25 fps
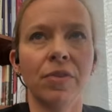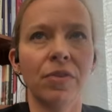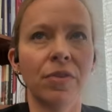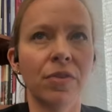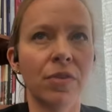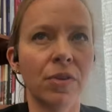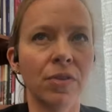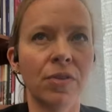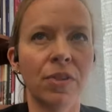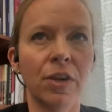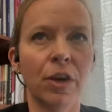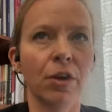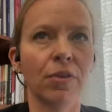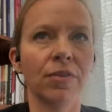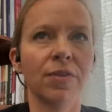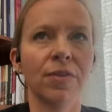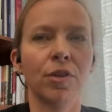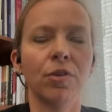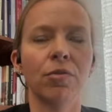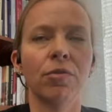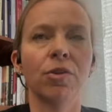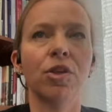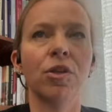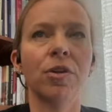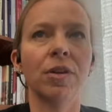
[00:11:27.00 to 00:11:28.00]
there is
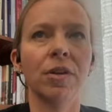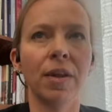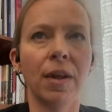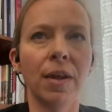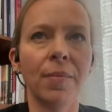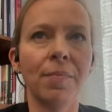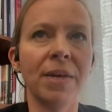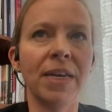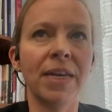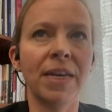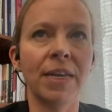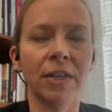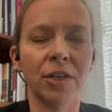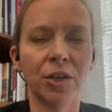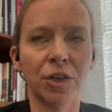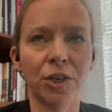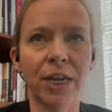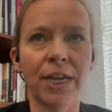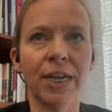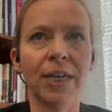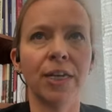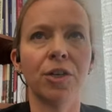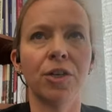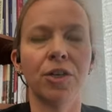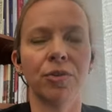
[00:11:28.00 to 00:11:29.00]
no immediate
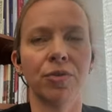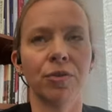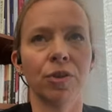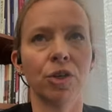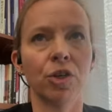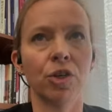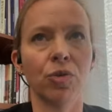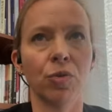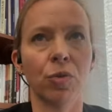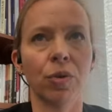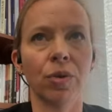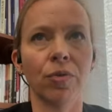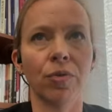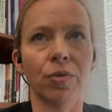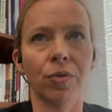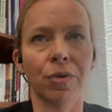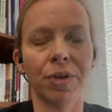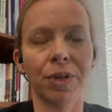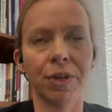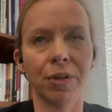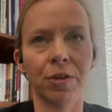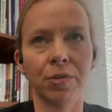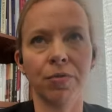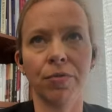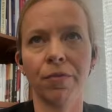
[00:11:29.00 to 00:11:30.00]
change in the short or
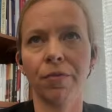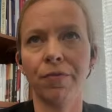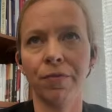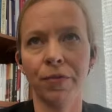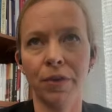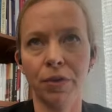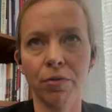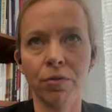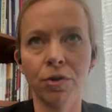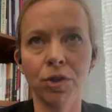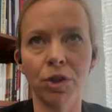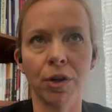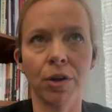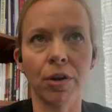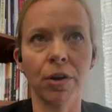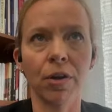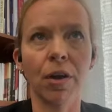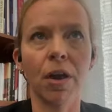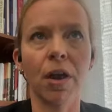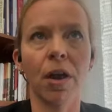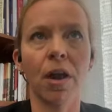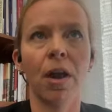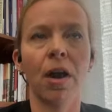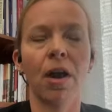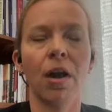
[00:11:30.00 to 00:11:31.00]
near future
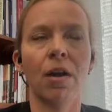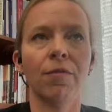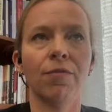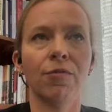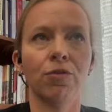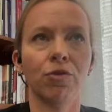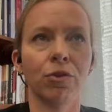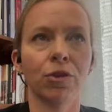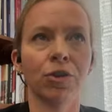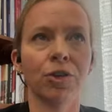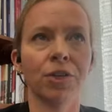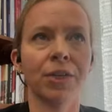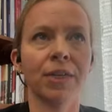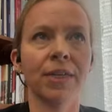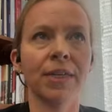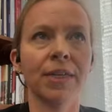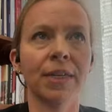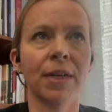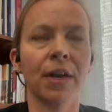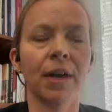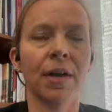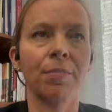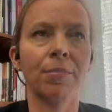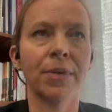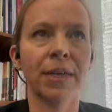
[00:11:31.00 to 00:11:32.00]
of Georgia's
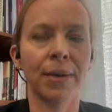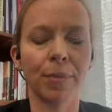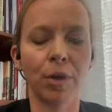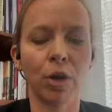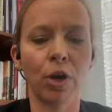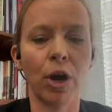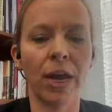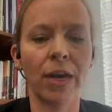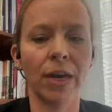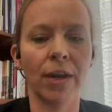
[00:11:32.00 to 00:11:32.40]
um, democratic